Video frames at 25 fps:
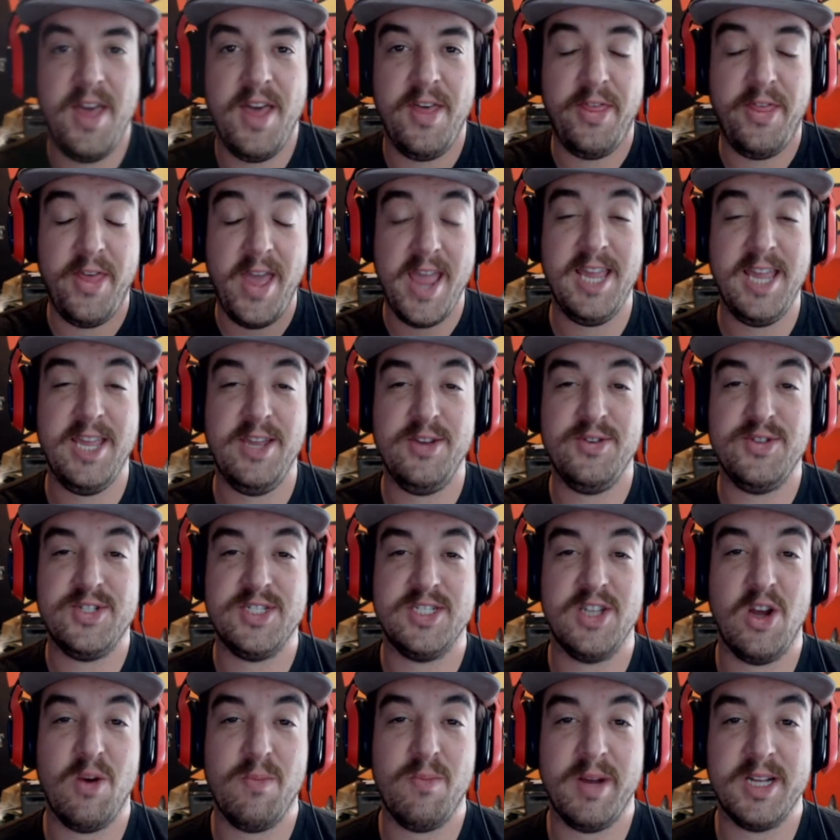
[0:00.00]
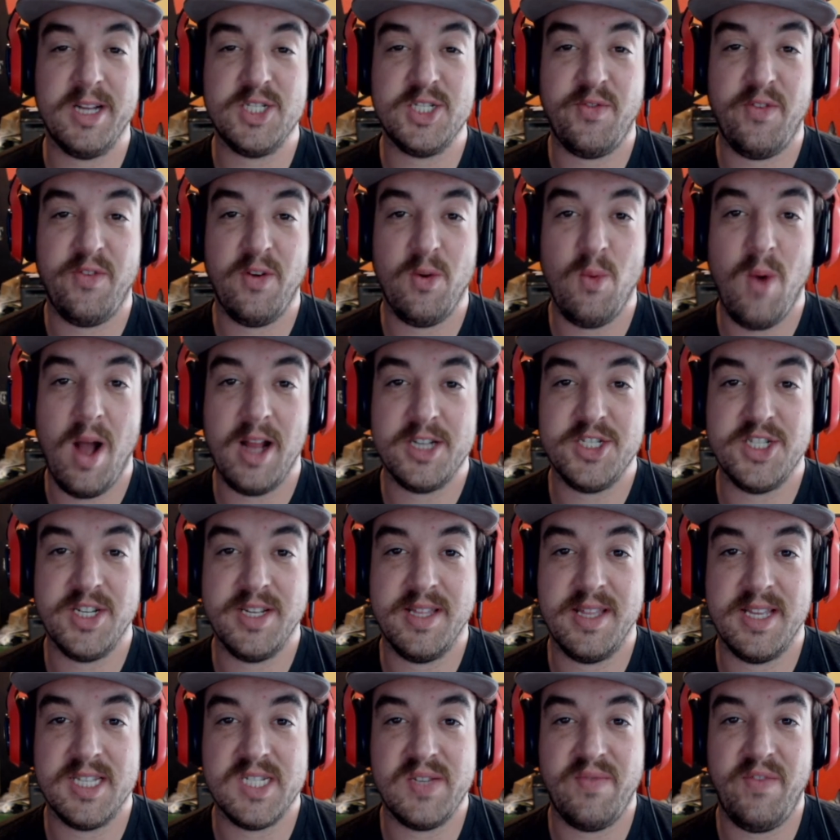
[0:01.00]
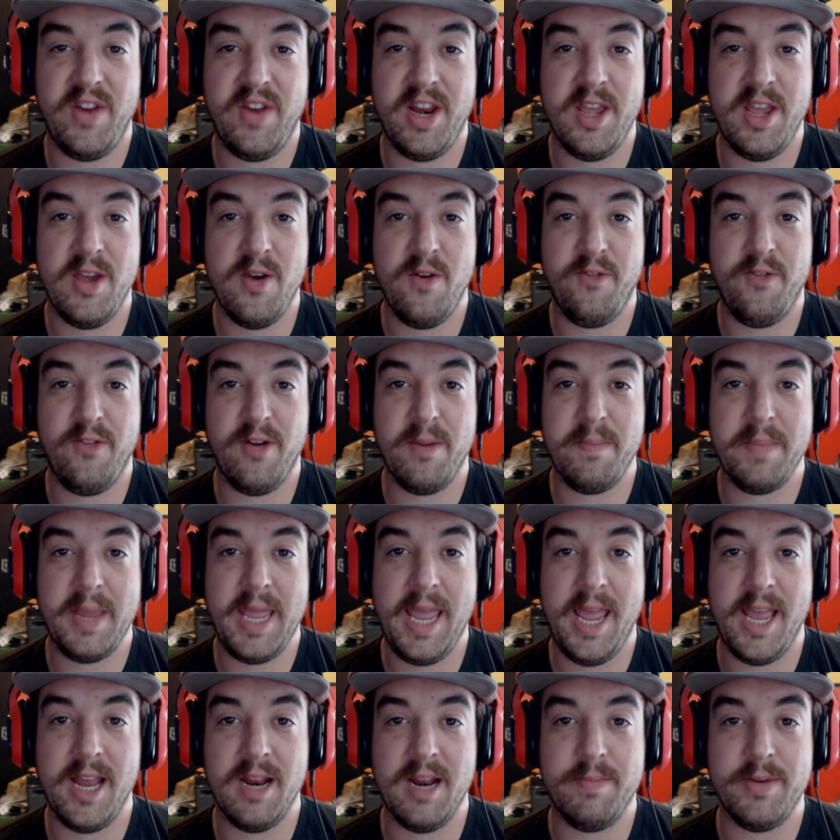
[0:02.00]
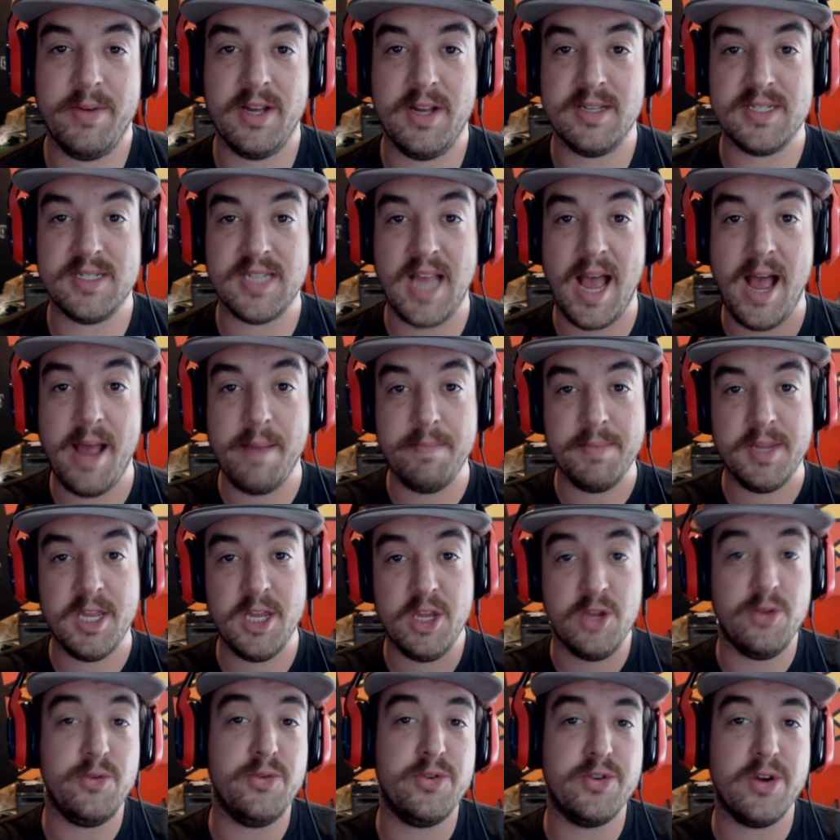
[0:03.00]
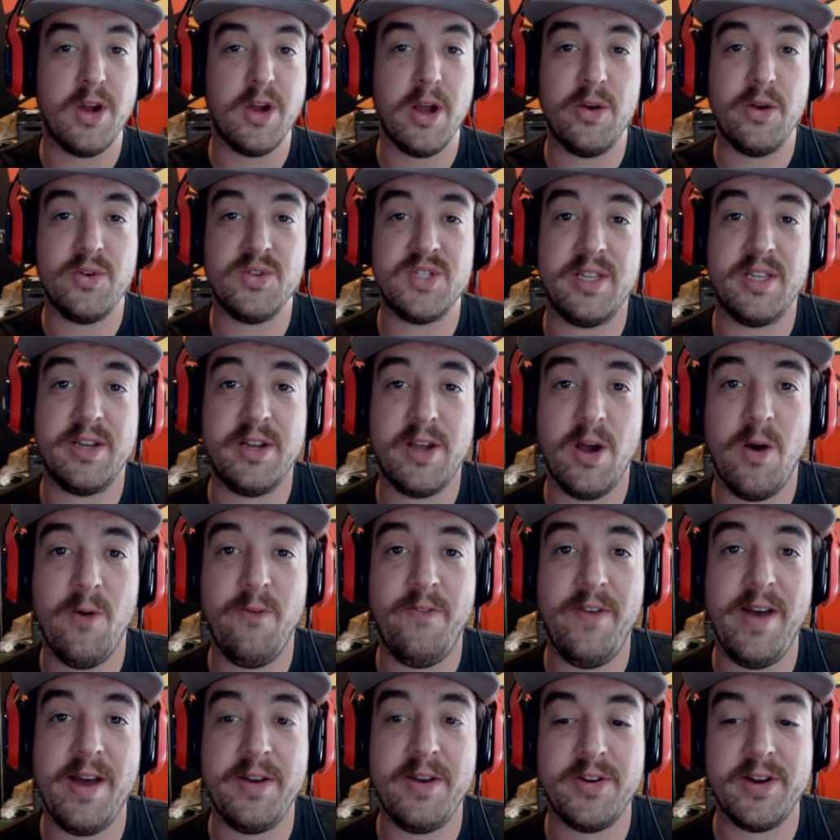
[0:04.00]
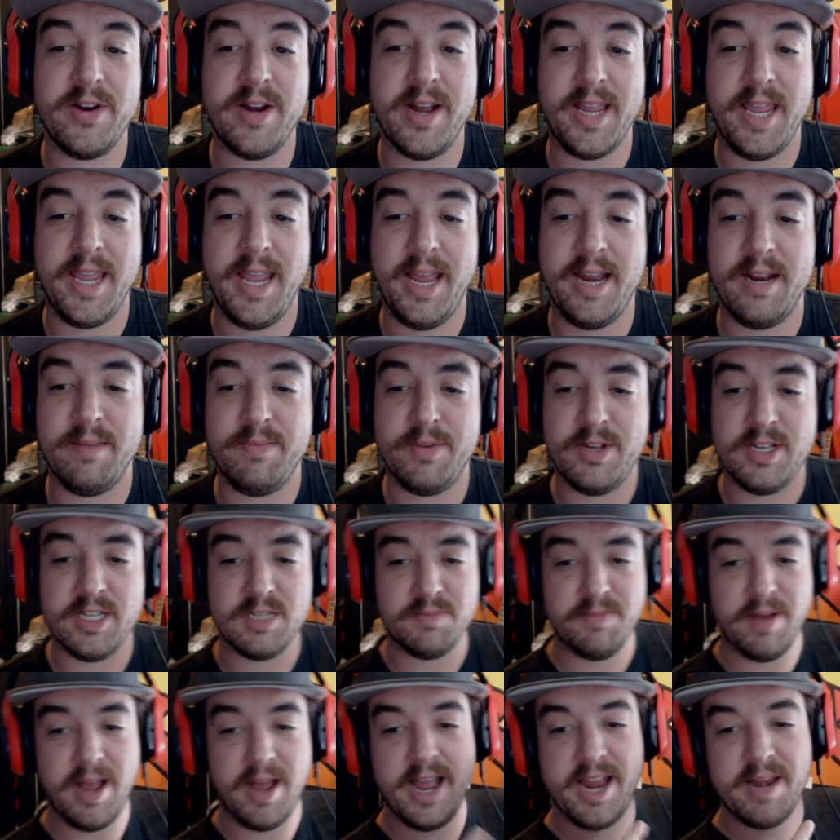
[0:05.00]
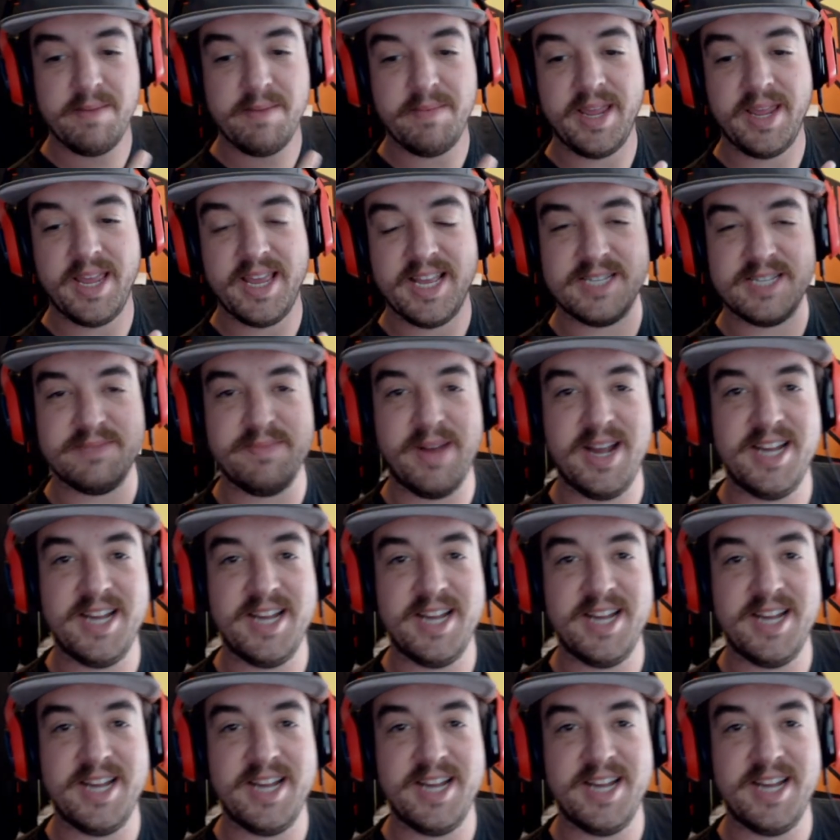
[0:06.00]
thank you so much for watching this video from Cannabuzz. I'm Q Grows, the co-founder at Cannabuzz. Behind me is my